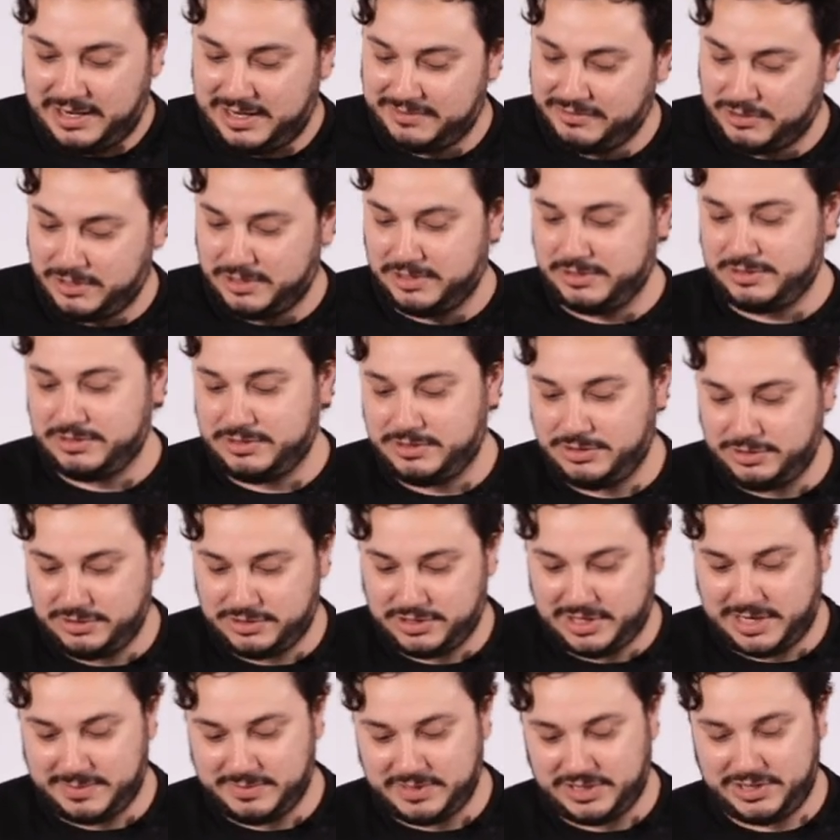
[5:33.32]
I've got
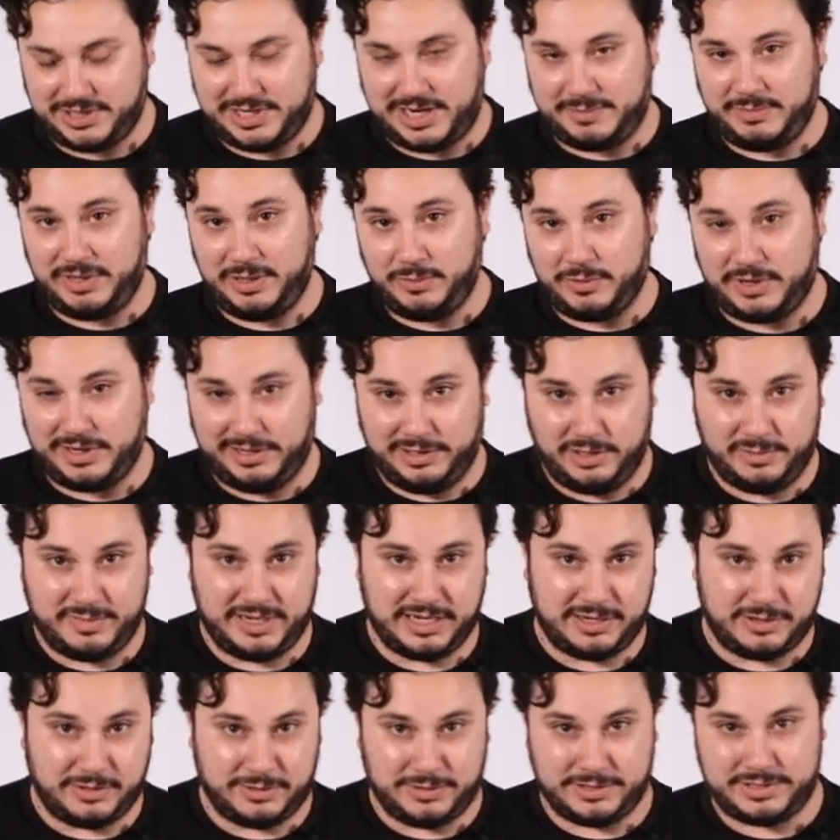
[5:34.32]
two types of chamois, one a little
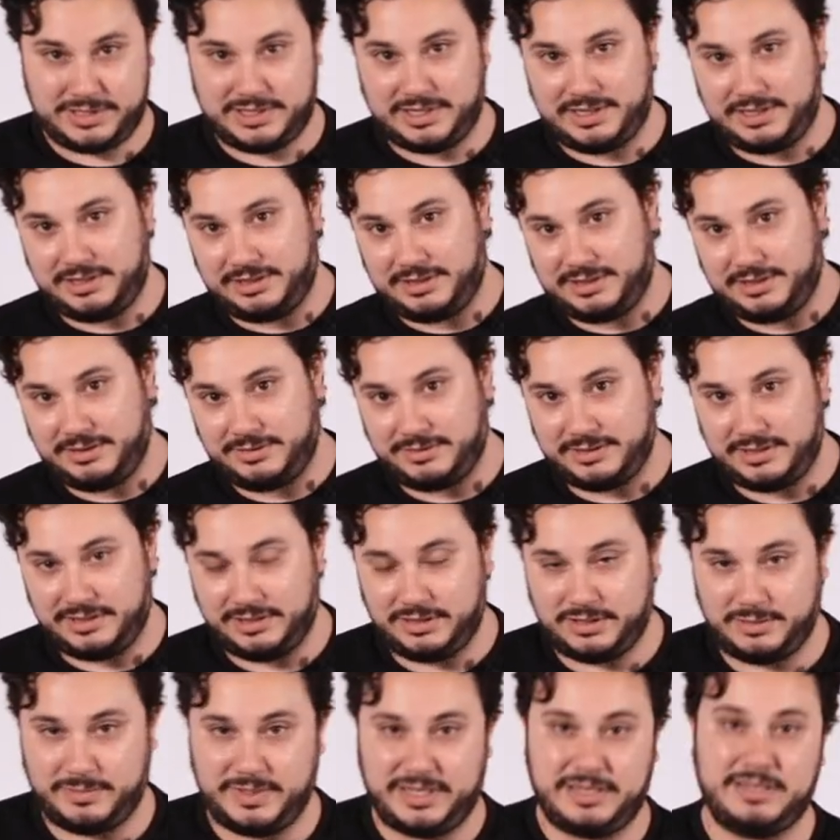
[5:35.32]
bit coarser, one
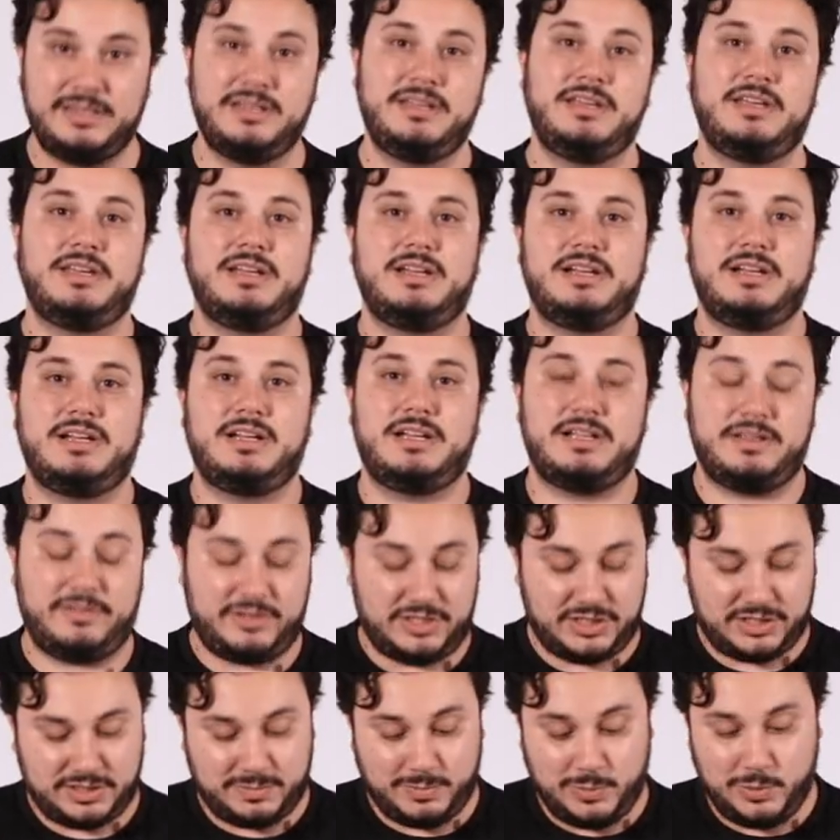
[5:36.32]
a little bit
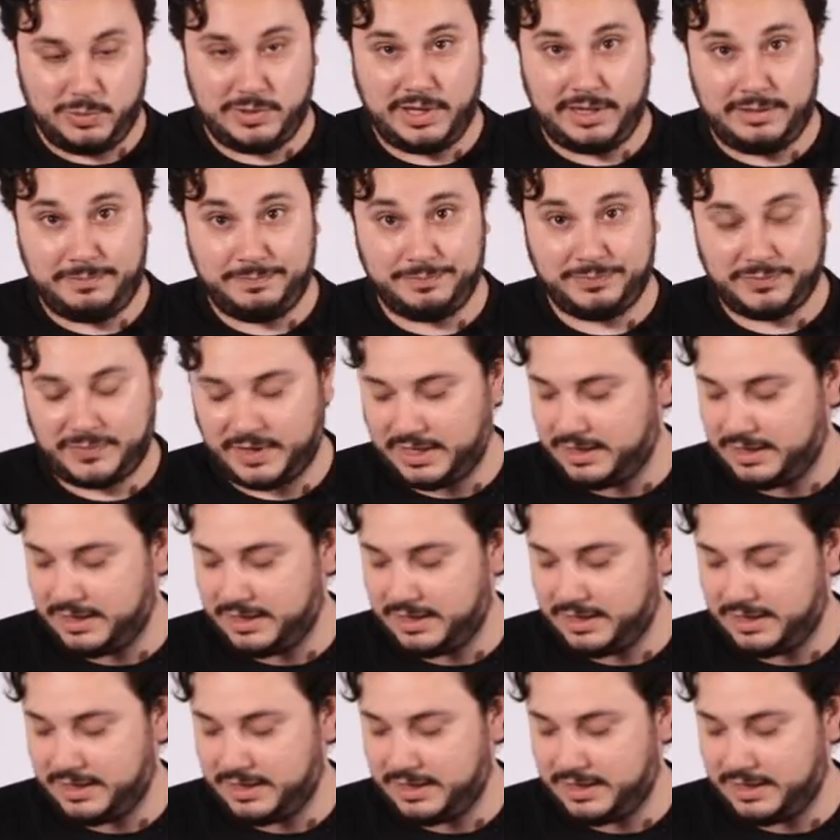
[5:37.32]
smoother.